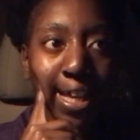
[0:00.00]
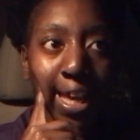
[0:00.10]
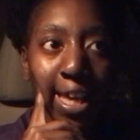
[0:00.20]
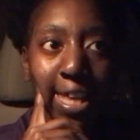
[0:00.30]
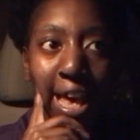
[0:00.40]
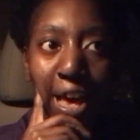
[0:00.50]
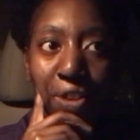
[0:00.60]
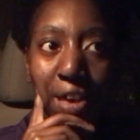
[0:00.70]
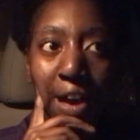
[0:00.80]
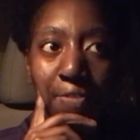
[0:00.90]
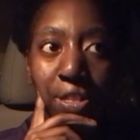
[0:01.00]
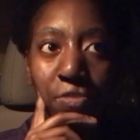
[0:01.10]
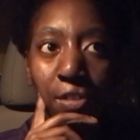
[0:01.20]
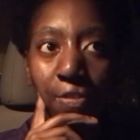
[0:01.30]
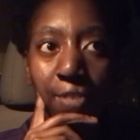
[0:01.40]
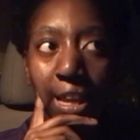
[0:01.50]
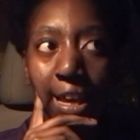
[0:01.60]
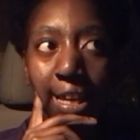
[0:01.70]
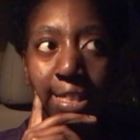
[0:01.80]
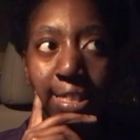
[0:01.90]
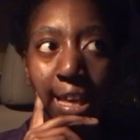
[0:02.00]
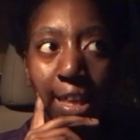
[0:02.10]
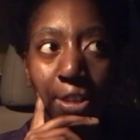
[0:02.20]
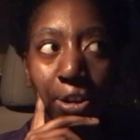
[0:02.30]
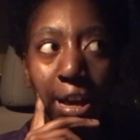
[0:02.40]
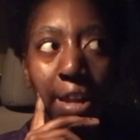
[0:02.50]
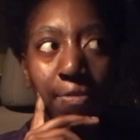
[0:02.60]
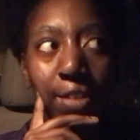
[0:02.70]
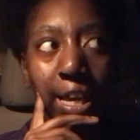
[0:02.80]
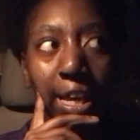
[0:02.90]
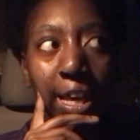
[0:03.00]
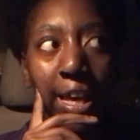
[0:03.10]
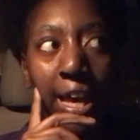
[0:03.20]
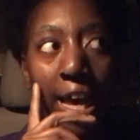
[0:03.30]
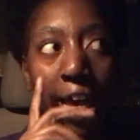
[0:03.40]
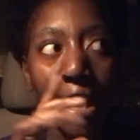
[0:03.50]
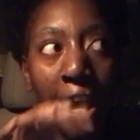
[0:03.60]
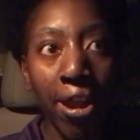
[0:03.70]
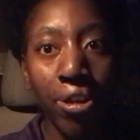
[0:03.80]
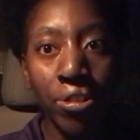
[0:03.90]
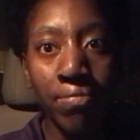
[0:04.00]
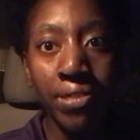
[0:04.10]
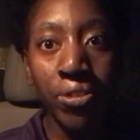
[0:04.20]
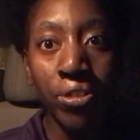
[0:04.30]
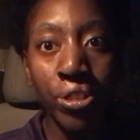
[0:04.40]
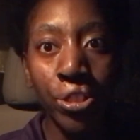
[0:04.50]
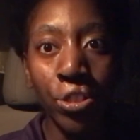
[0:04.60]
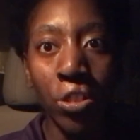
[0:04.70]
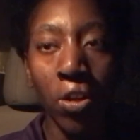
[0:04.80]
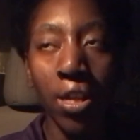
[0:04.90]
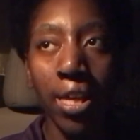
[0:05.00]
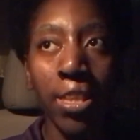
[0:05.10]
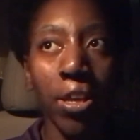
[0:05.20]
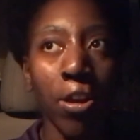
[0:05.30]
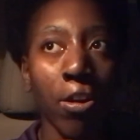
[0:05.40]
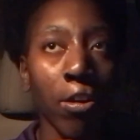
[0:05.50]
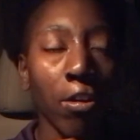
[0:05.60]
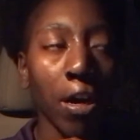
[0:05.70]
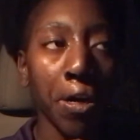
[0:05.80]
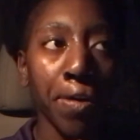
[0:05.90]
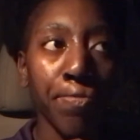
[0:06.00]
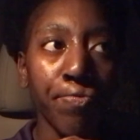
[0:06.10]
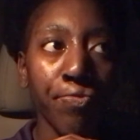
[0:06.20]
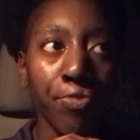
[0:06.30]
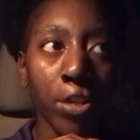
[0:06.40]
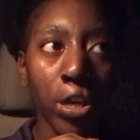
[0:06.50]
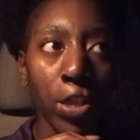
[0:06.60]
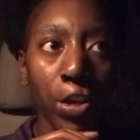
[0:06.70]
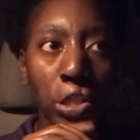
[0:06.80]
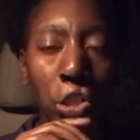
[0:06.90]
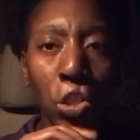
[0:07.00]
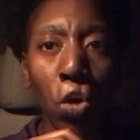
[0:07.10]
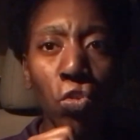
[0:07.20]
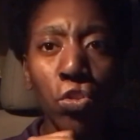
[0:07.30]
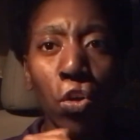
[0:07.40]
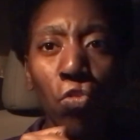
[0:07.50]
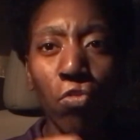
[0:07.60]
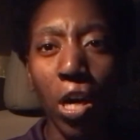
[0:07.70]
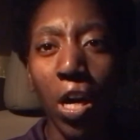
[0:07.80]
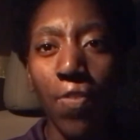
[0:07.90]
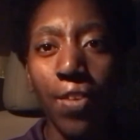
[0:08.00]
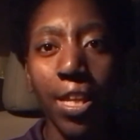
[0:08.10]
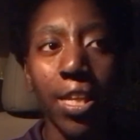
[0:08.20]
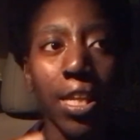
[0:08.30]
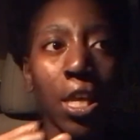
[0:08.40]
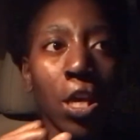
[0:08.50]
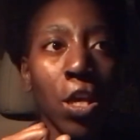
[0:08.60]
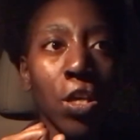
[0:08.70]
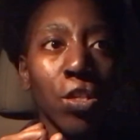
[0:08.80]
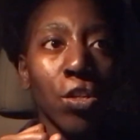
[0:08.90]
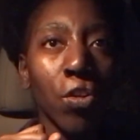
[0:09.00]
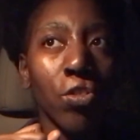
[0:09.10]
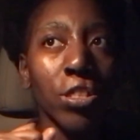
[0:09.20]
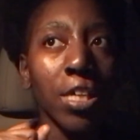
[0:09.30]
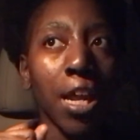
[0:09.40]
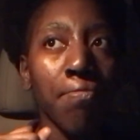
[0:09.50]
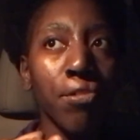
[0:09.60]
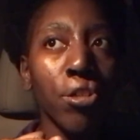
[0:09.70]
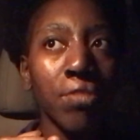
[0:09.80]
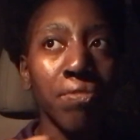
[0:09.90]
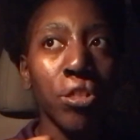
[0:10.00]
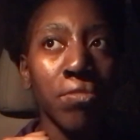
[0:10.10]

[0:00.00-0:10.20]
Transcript: Like, yeah, you have these rough days and they're kind of like character builders, you know, like they're so, so rough and, you know, you just gotta push.